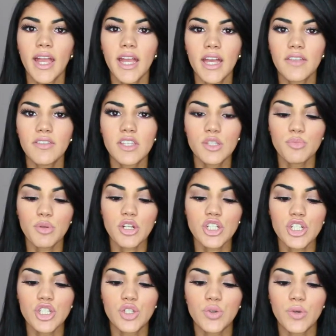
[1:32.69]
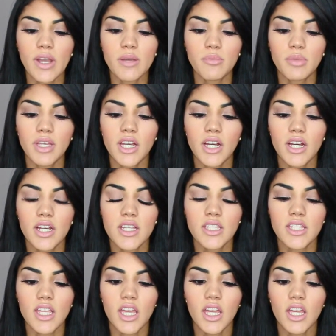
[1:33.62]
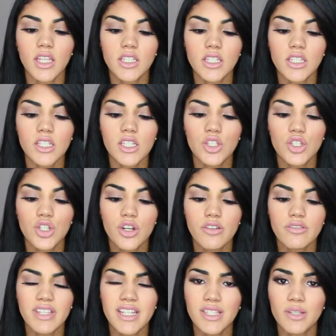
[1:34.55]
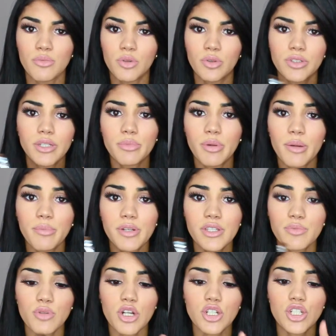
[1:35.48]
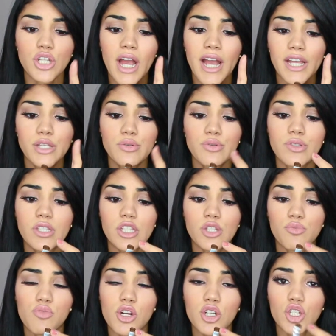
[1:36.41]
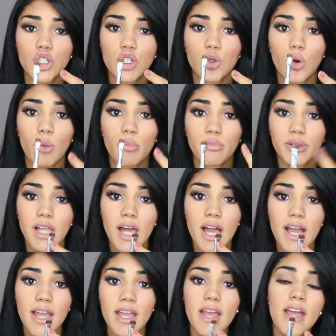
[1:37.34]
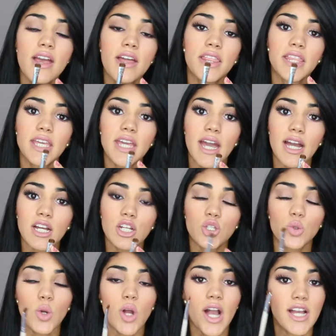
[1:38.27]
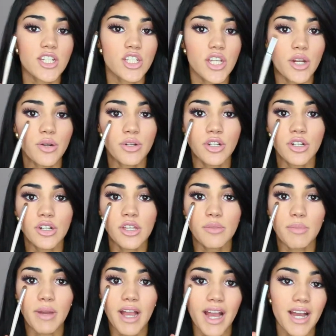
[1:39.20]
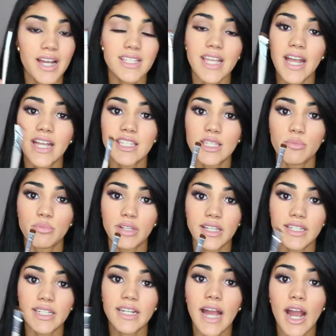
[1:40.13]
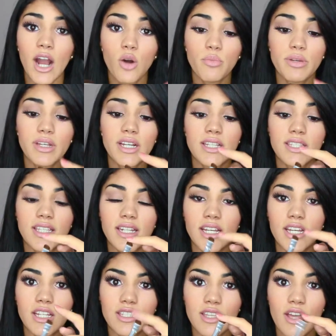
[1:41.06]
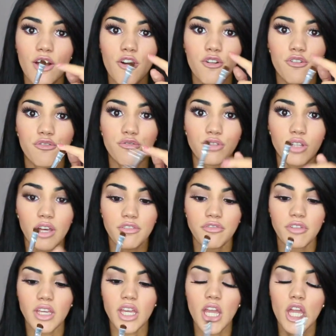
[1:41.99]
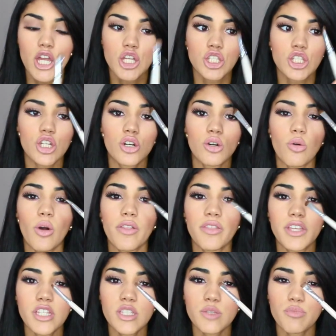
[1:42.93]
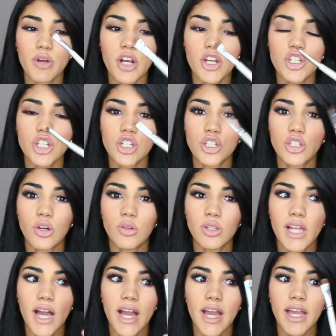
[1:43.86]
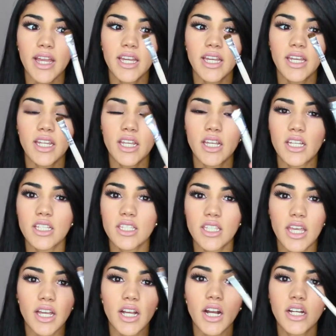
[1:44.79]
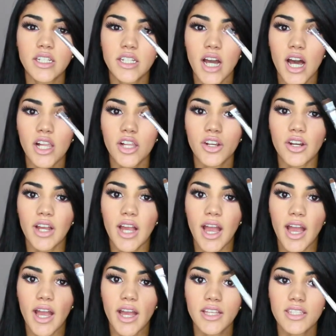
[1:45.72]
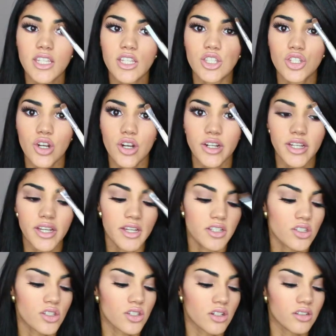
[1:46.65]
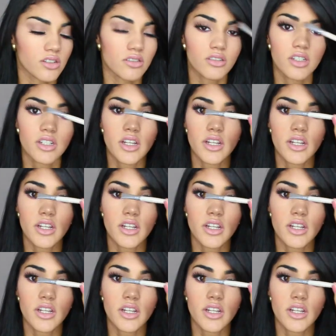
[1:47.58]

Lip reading: and this brush is great because it serves as a multi-purpose brush. I use this brush to apply the actual eyeshadow underneath my eyes and to blend it out because it is fluffy. So this brush, no lie, it is like $1 at Target. So